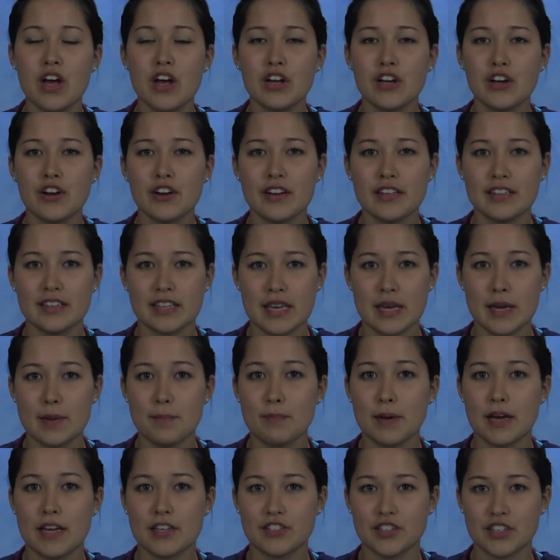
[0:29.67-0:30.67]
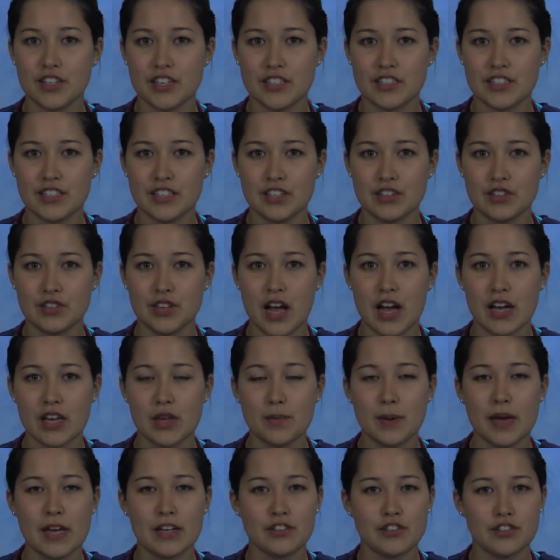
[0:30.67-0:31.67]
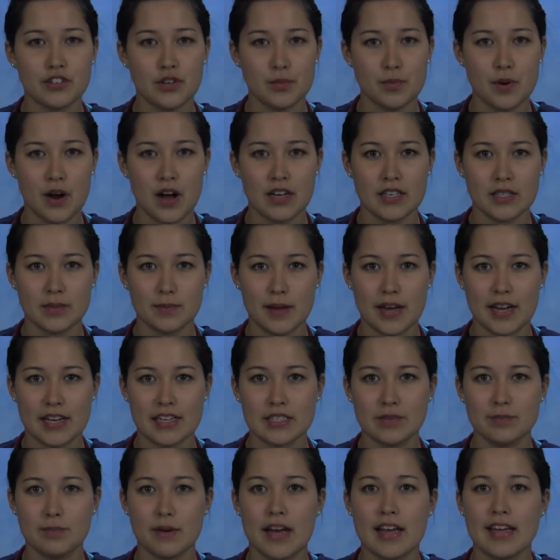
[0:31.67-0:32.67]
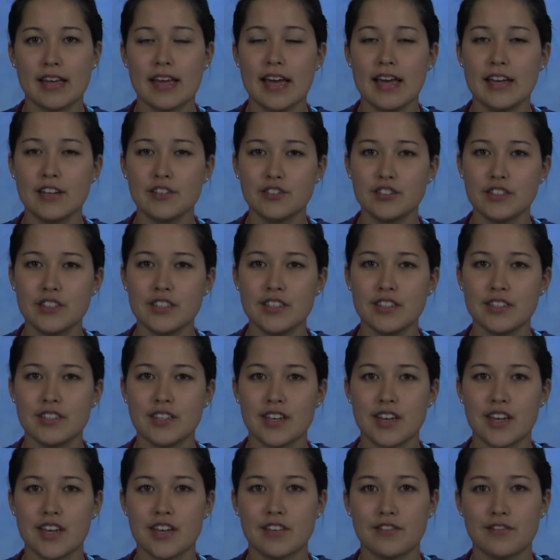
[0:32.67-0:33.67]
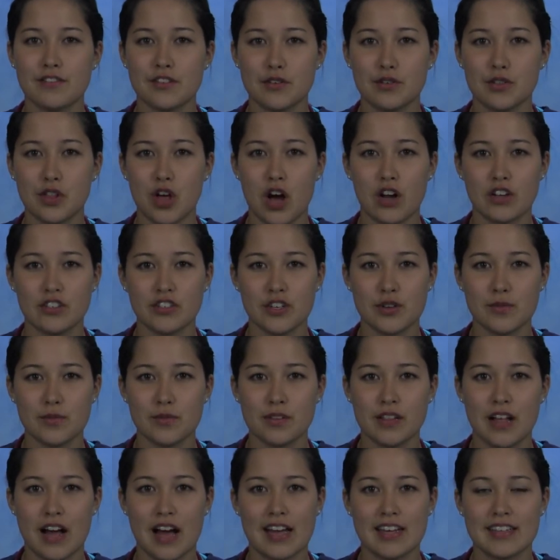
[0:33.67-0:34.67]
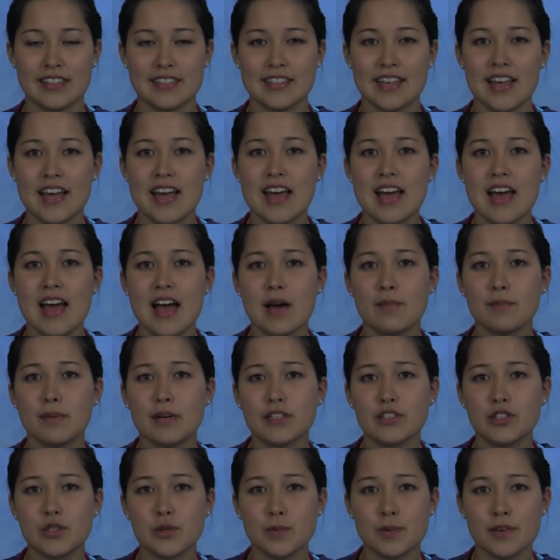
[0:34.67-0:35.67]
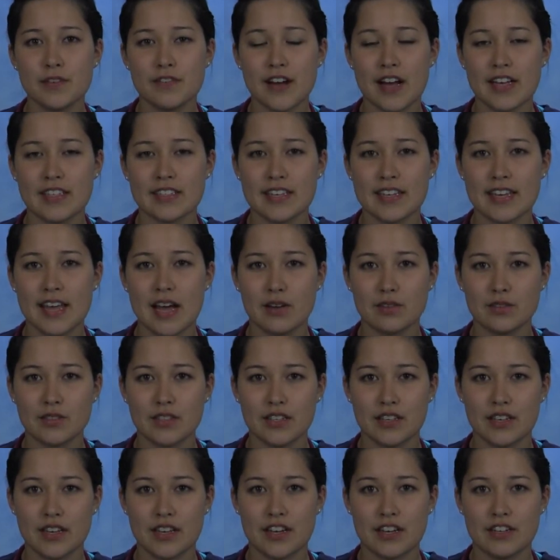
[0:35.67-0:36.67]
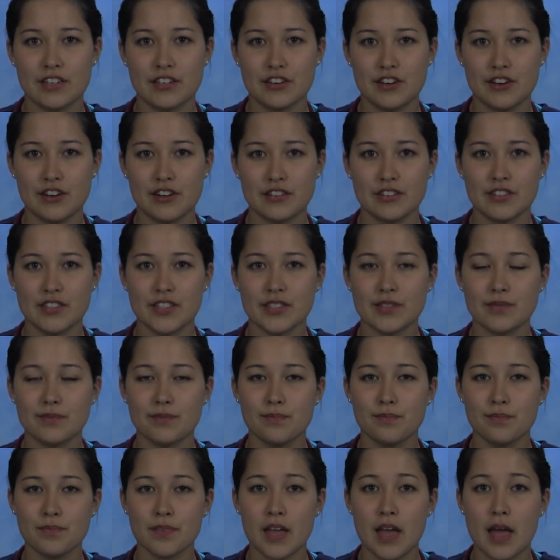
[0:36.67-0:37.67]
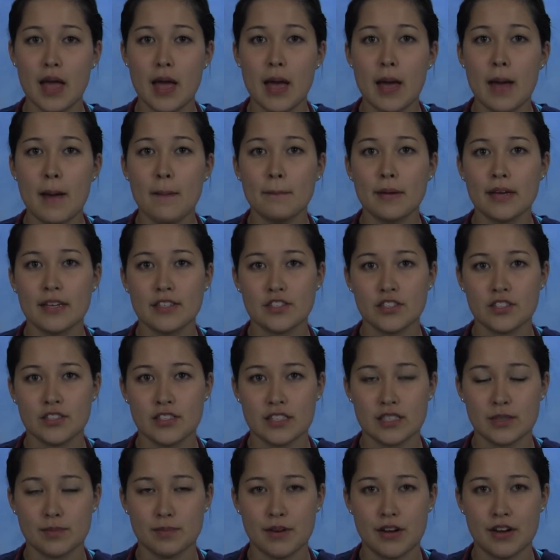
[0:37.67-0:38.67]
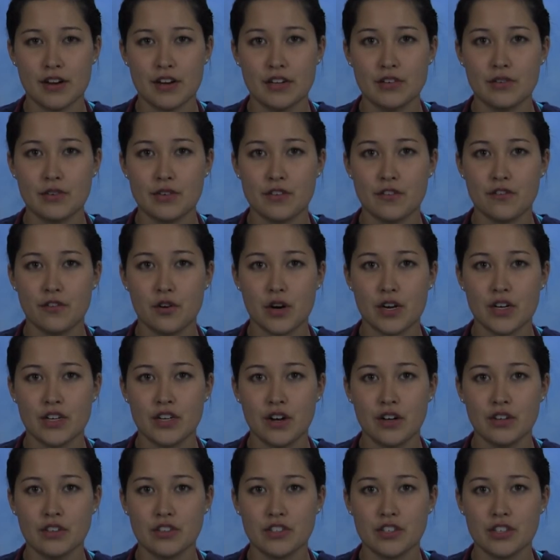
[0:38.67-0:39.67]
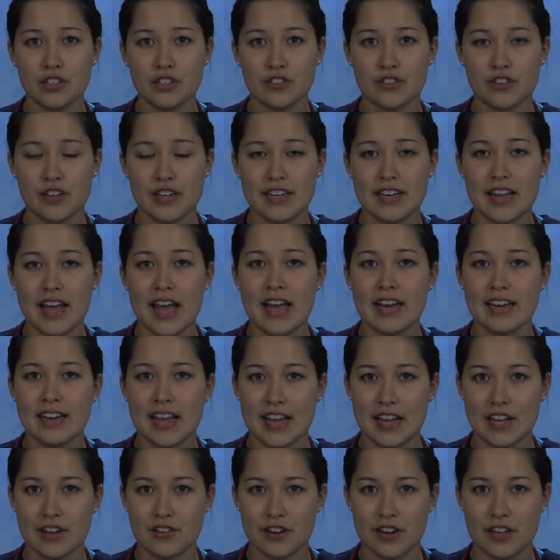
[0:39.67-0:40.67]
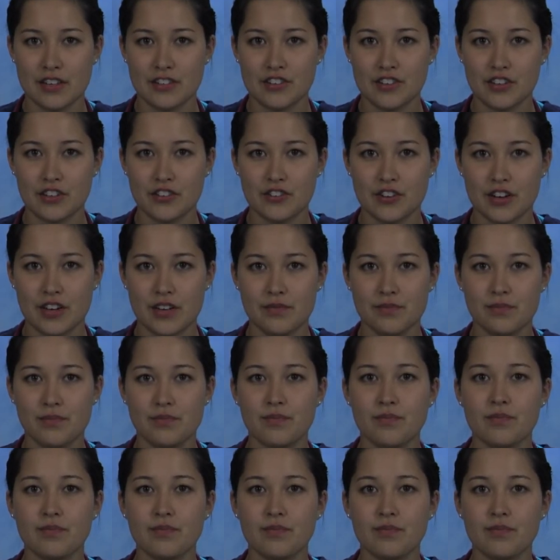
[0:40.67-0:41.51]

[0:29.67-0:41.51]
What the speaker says: Currently, Patient continues occupational prospects by occasionally seeing a few long-term clients and by supervising counseling interns. Patient is married with 4 adult children and 8 grandchildren.